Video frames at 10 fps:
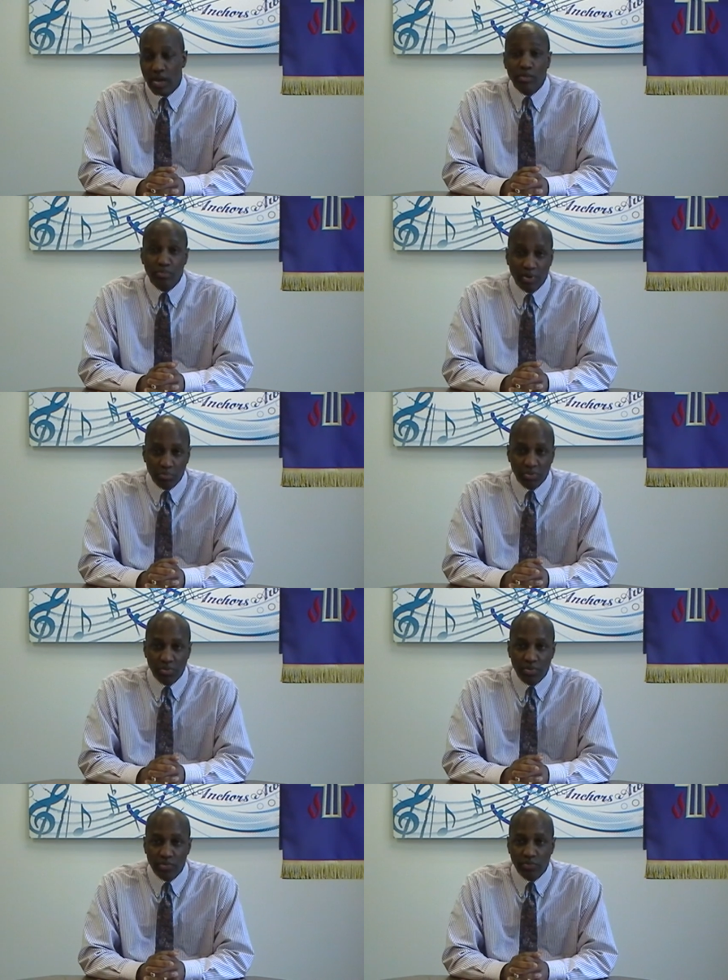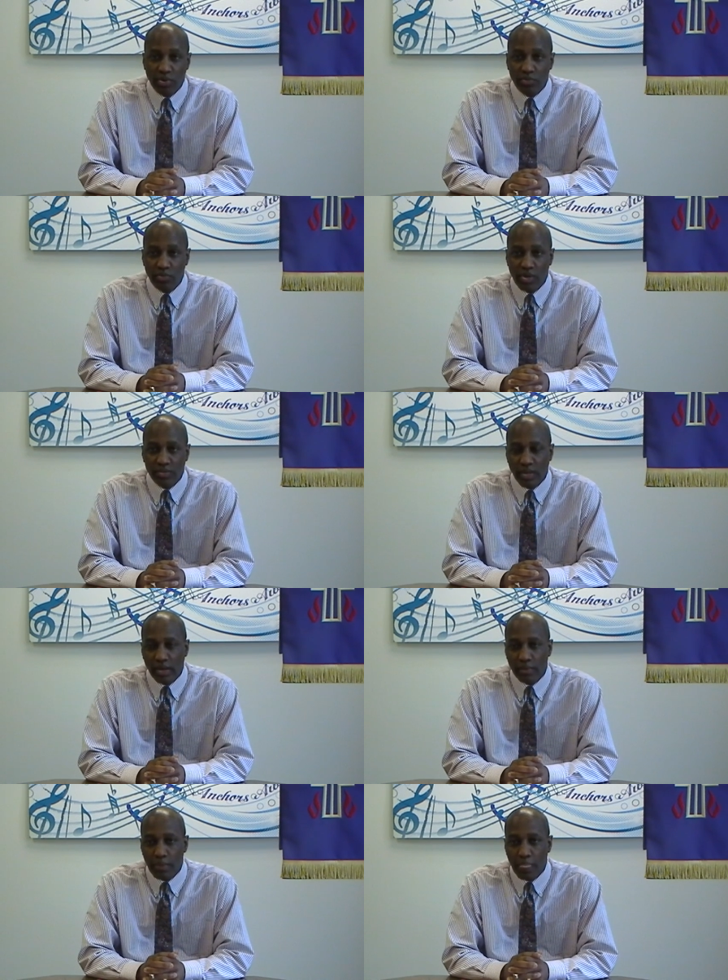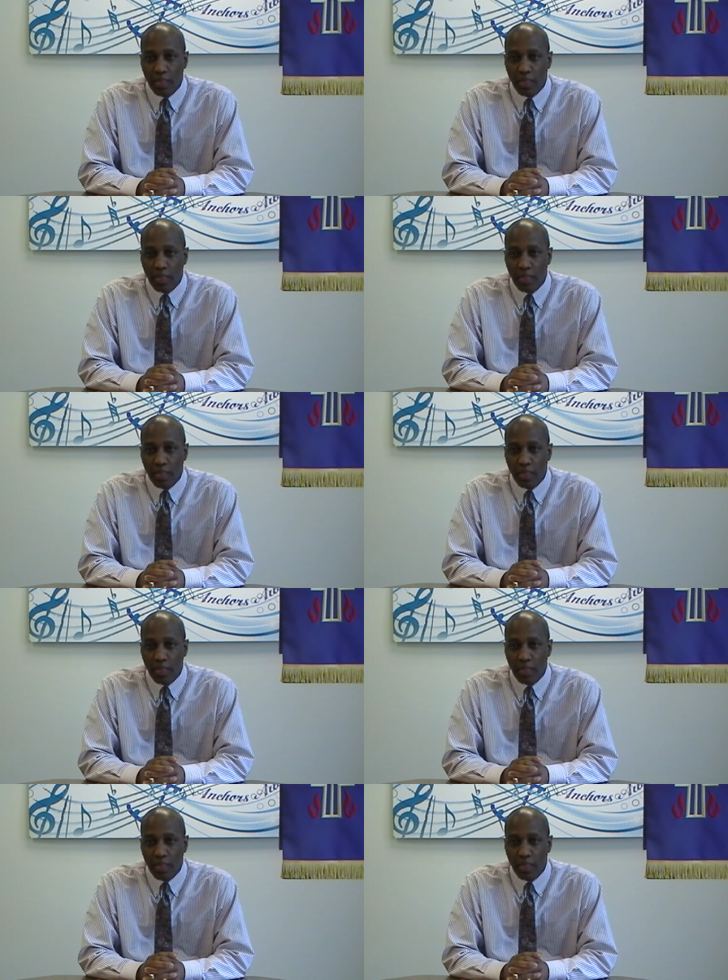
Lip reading: and the Presbyterian Church USA.